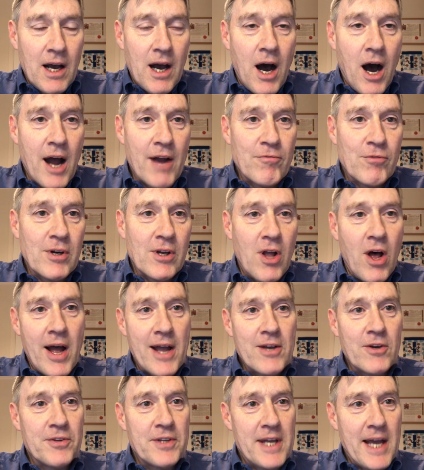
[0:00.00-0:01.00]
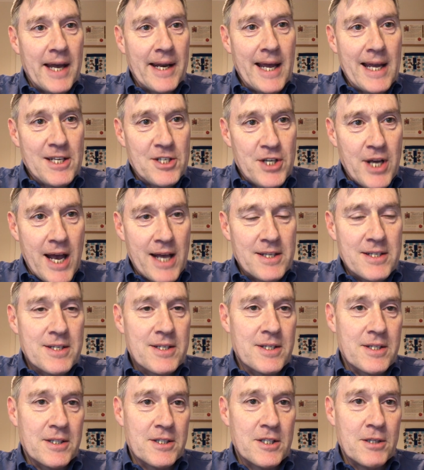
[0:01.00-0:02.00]
I rely on the
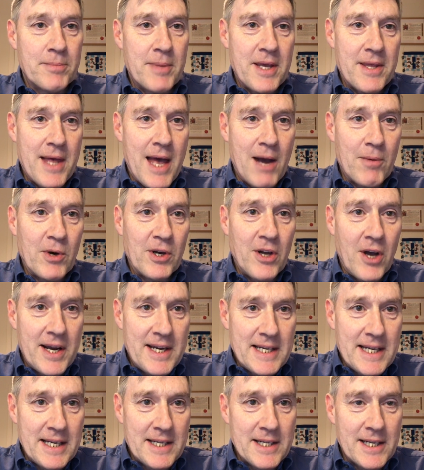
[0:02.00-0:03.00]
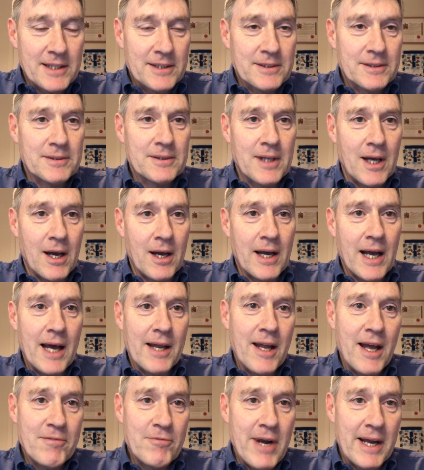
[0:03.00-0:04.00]
NHS to be there when I need it,
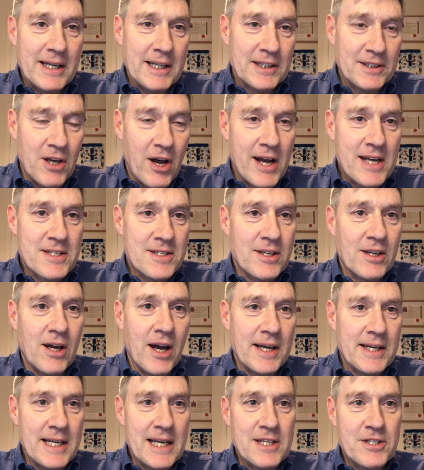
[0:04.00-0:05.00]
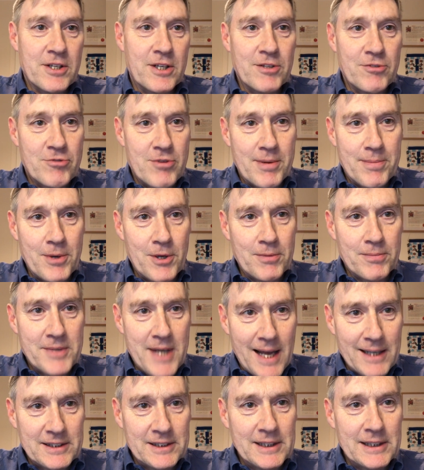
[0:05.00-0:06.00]
and I recognise that I need to contribute
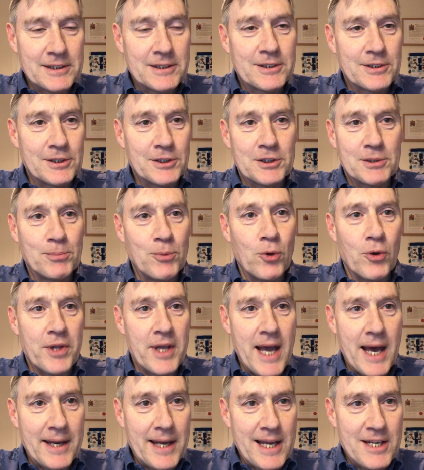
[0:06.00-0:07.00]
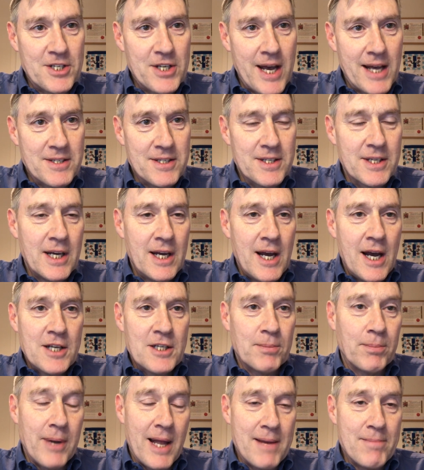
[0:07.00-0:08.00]
taxes to support the NHS,
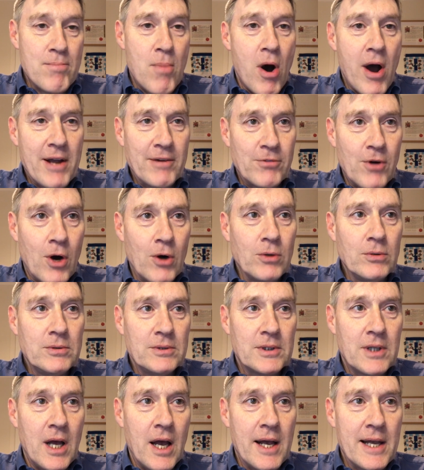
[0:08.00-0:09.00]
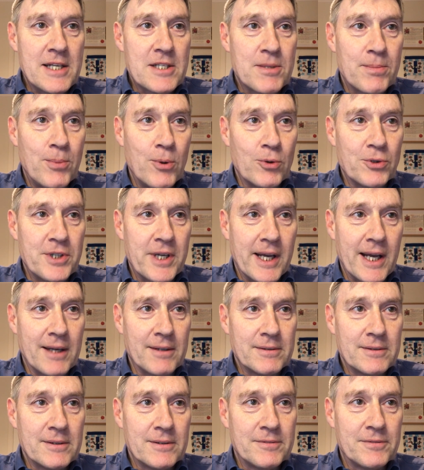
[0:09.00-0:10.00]
to play my role in supporting
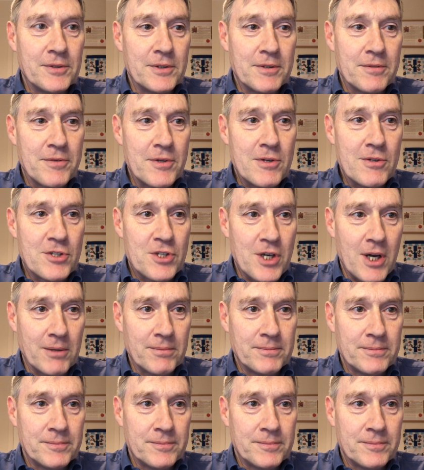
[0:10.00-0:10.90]
it for the future.